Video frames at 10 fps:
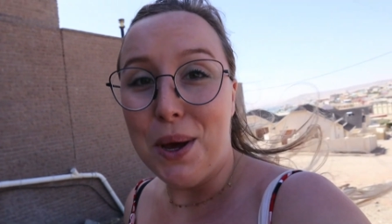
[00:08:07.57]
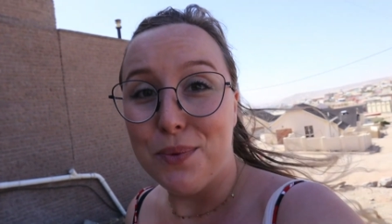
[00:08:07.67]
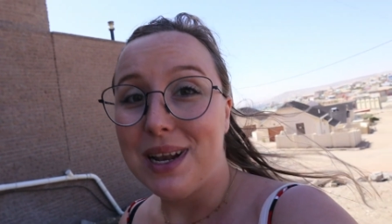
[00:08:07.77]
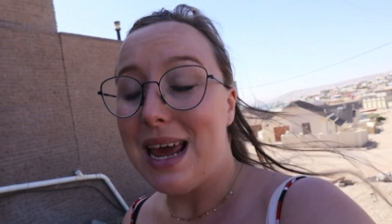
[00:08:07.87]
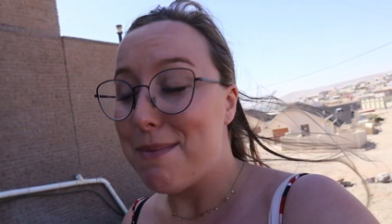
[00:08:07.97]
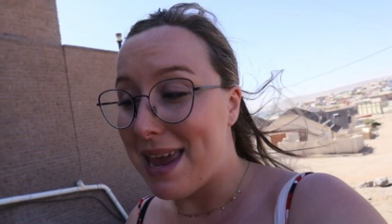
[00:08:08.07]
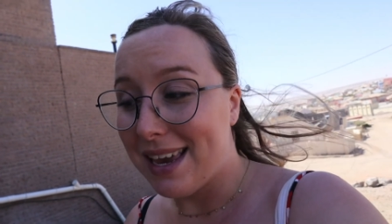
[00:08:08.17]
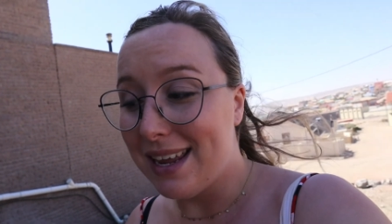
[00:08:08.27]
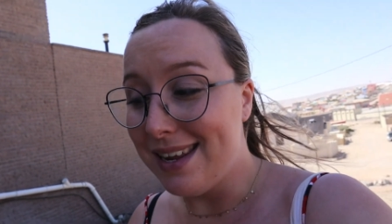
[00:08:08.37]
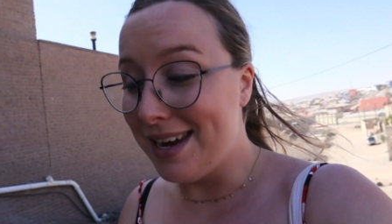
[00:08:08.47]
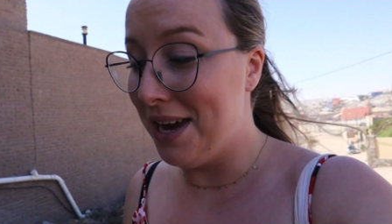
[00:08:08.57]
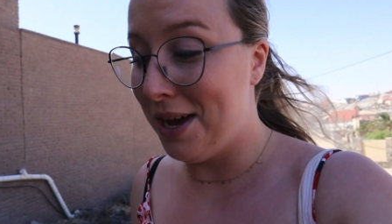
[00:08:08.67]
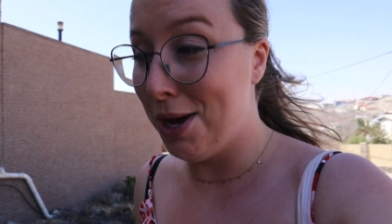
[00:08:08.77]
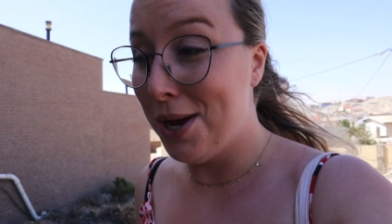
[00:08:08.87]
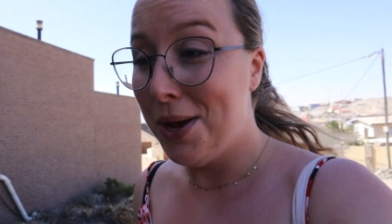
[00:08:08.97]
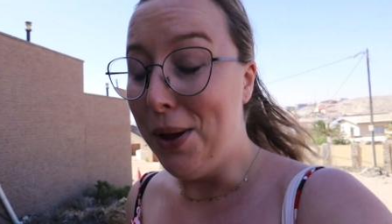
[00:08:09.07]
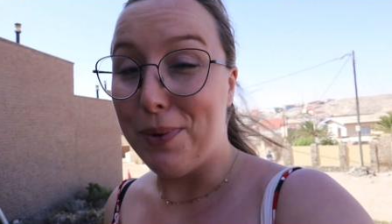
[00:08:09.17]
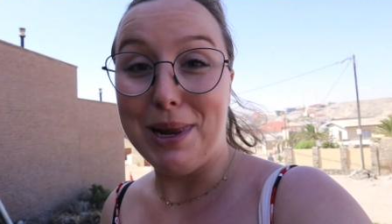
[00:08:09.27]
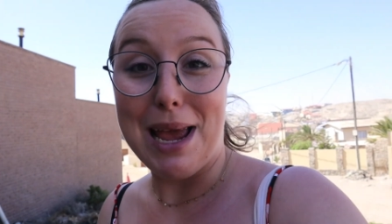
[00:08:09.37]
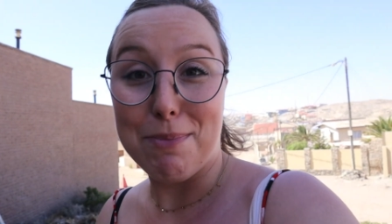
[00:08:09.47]
Will I make it?
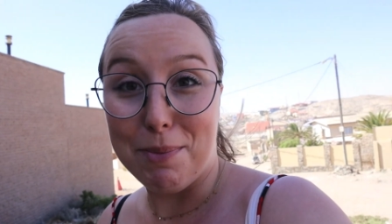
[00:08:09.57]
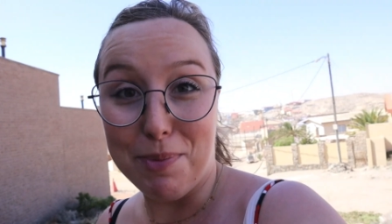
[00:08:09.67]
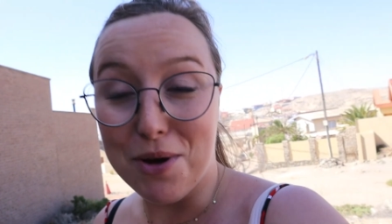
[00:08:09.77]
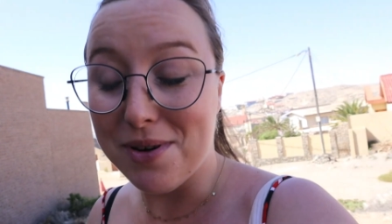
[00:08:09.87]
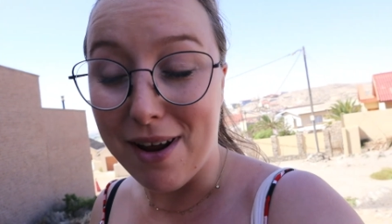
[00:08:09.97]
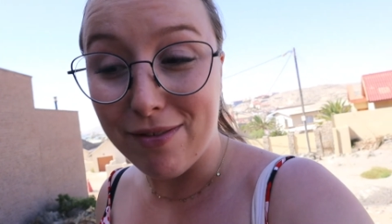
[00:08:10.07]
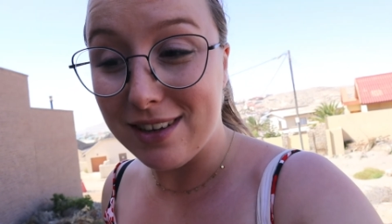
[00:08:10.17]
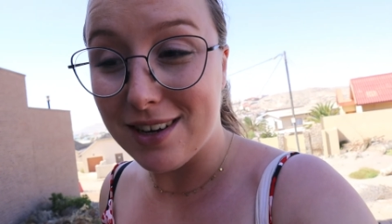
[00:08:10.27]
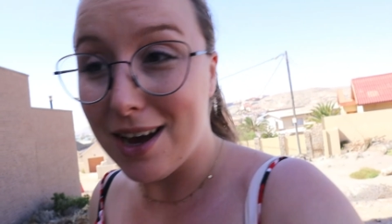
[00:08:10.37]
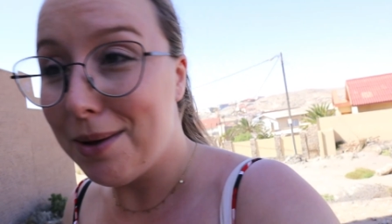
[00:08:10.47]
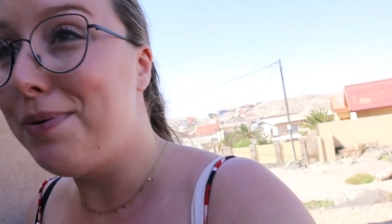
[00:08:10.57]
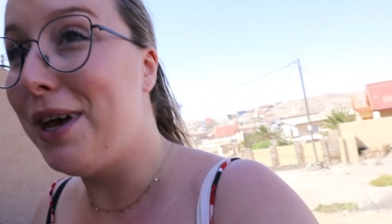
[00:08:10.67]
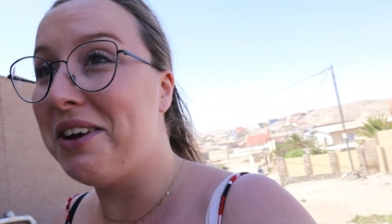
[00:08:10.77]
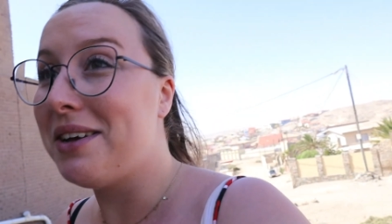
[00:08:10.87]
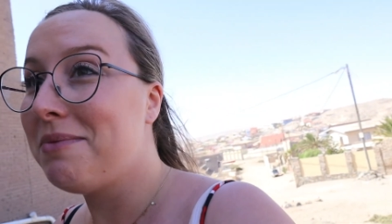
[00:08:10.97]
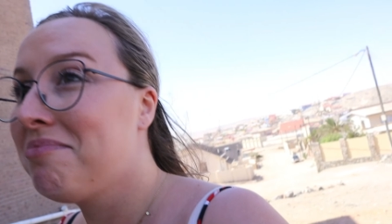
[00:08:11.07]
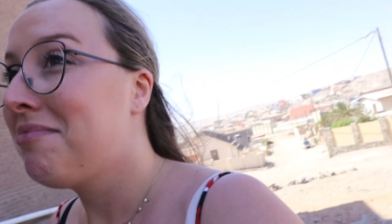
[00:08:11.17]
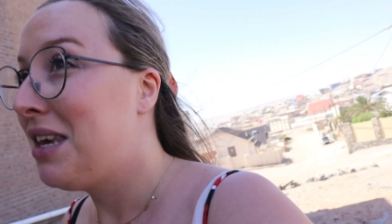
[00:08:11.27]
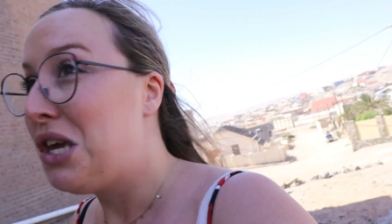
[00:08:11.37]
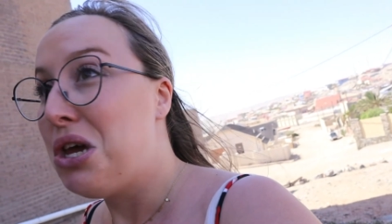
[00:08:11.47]
Will I be blown off the top?
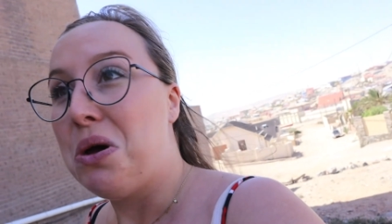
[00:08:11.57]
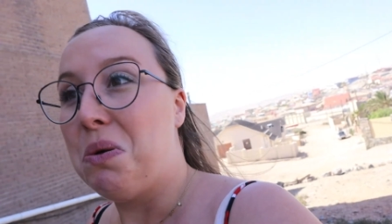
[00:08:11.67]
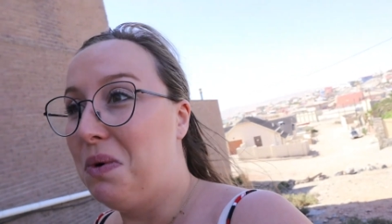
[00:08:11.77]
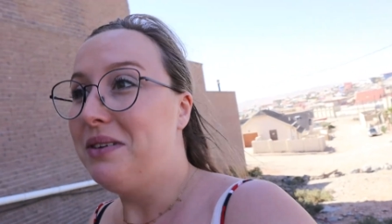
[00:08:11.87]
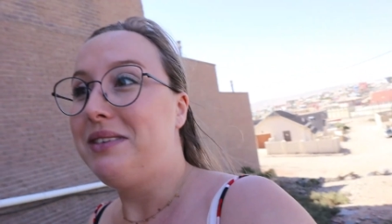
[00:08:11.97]
We'll